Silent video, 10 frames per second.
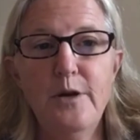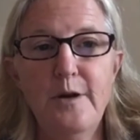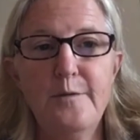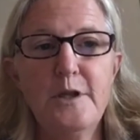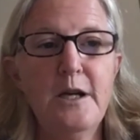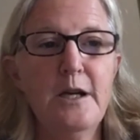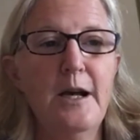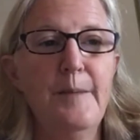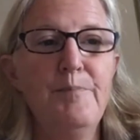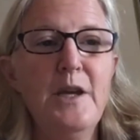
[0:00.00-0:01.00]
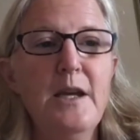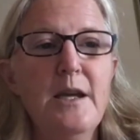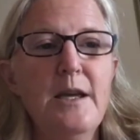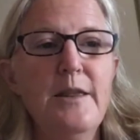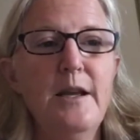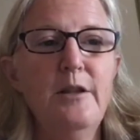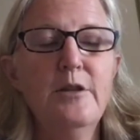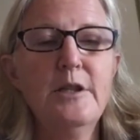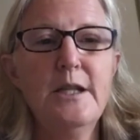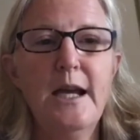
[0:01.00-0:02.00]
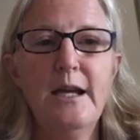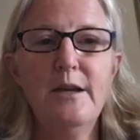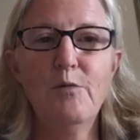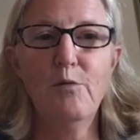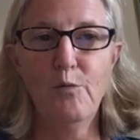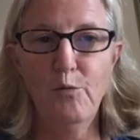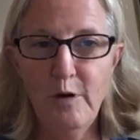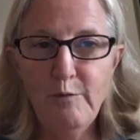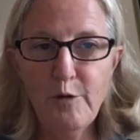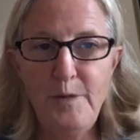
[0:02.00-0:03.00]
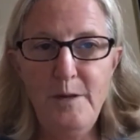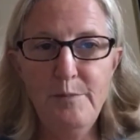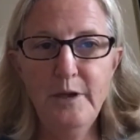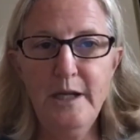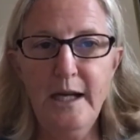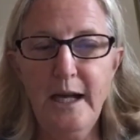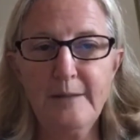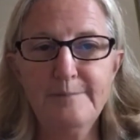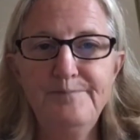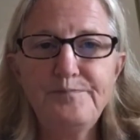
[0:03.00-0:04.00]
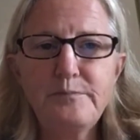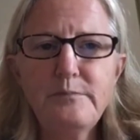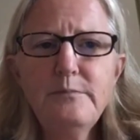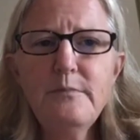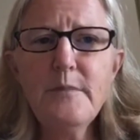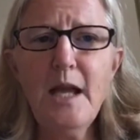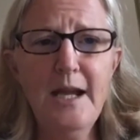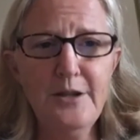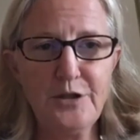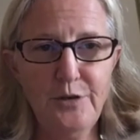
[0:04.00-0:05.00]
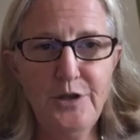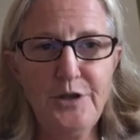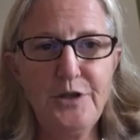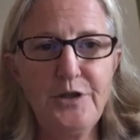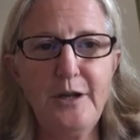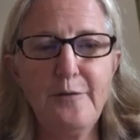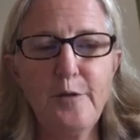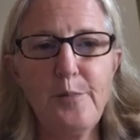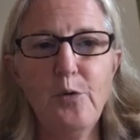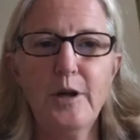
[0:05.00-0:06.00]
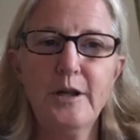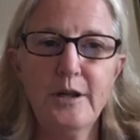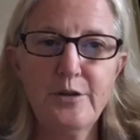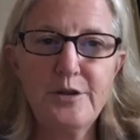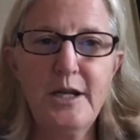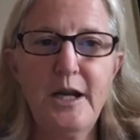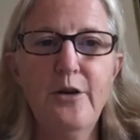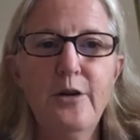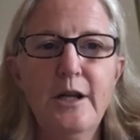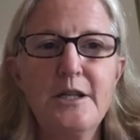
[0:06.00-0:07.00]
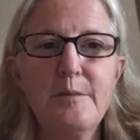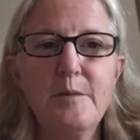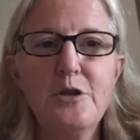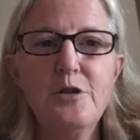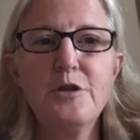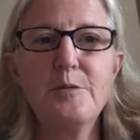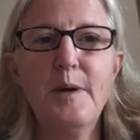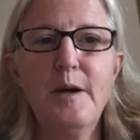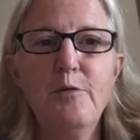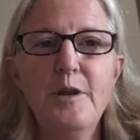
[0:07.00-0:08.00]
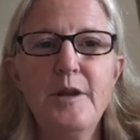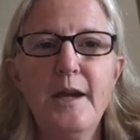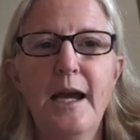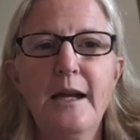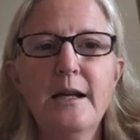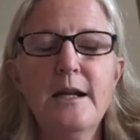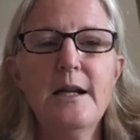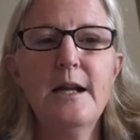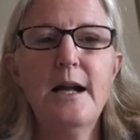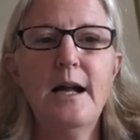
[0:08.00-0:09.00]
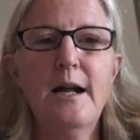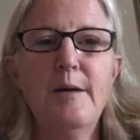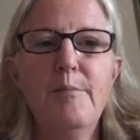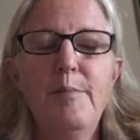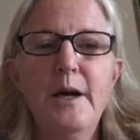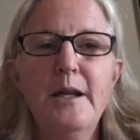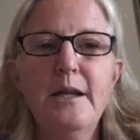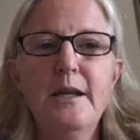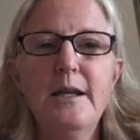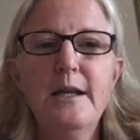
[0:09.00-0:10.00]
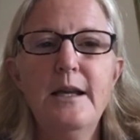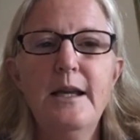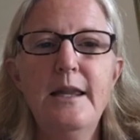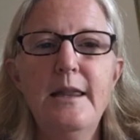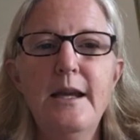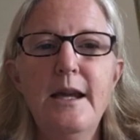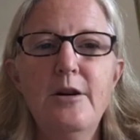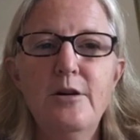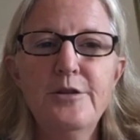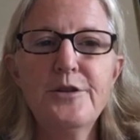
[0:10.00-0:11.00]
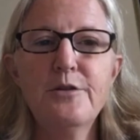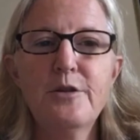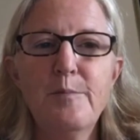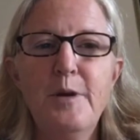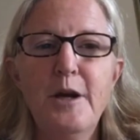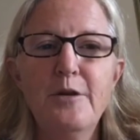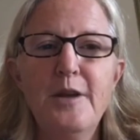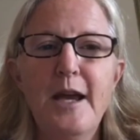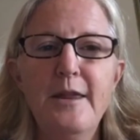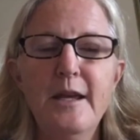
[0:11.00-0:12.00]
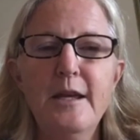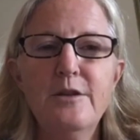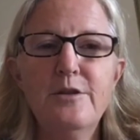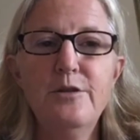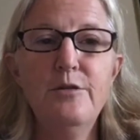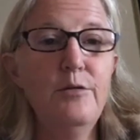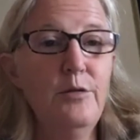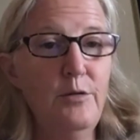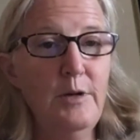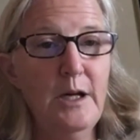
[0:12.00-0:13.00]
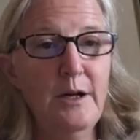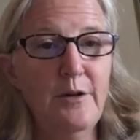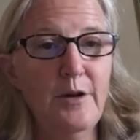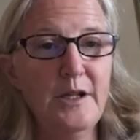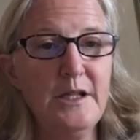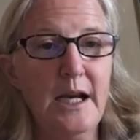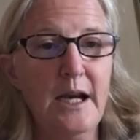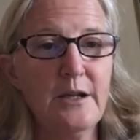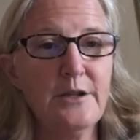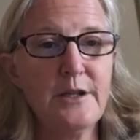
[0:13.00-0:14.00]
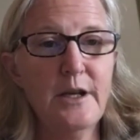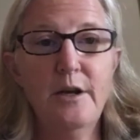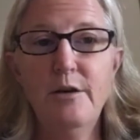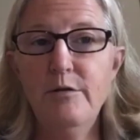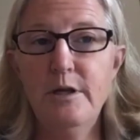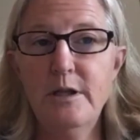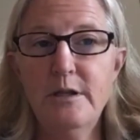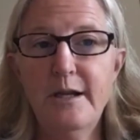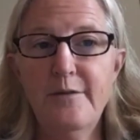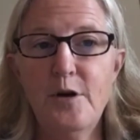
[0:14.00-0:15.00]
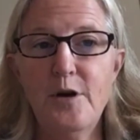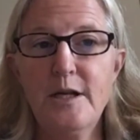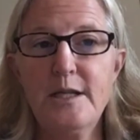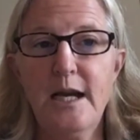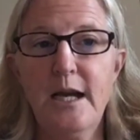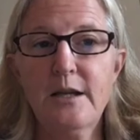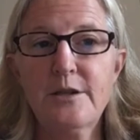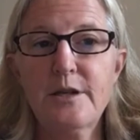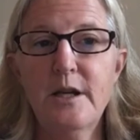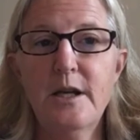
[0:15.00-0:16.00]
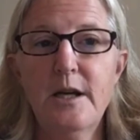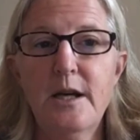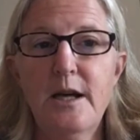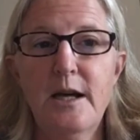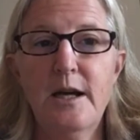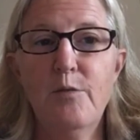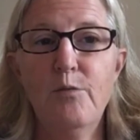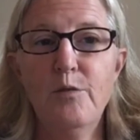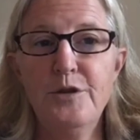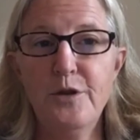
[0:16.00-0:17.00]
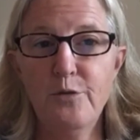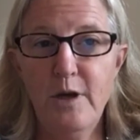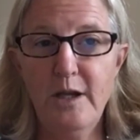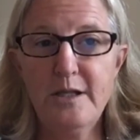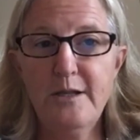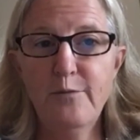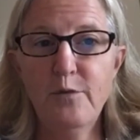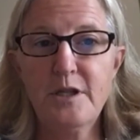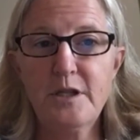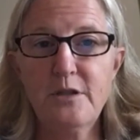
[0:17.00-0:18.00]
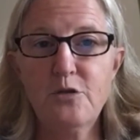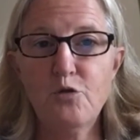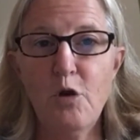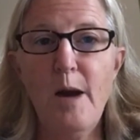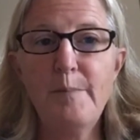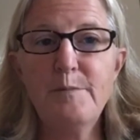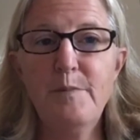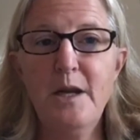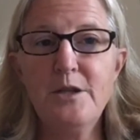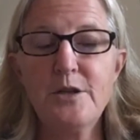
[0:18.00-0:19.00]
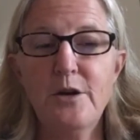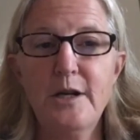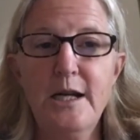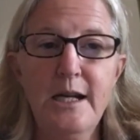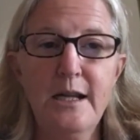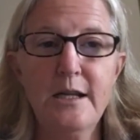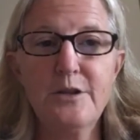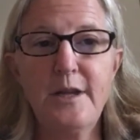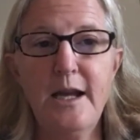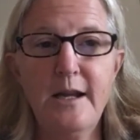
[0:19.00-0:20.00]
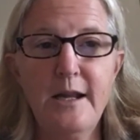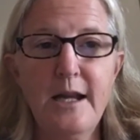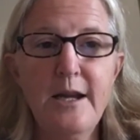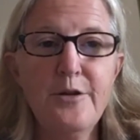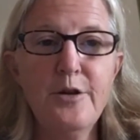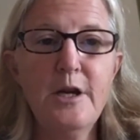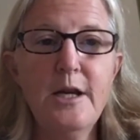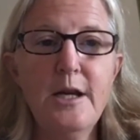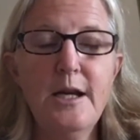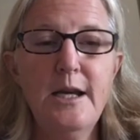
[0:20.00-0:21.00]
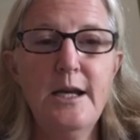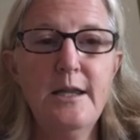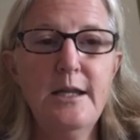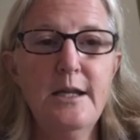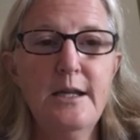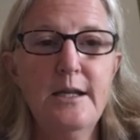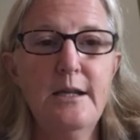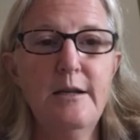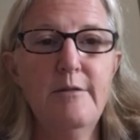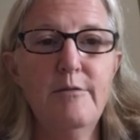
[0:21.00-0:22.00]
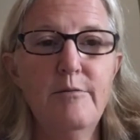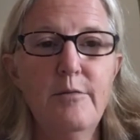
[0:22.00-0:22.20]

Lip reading: period of time. They looked at what were people eating. And so this is self-reported, and there's inherently some issues with that. But they also compared that then to who had heart attacks, who didn't have heart attacks, was their relative risk dropped based on eating this, that, or the other, and then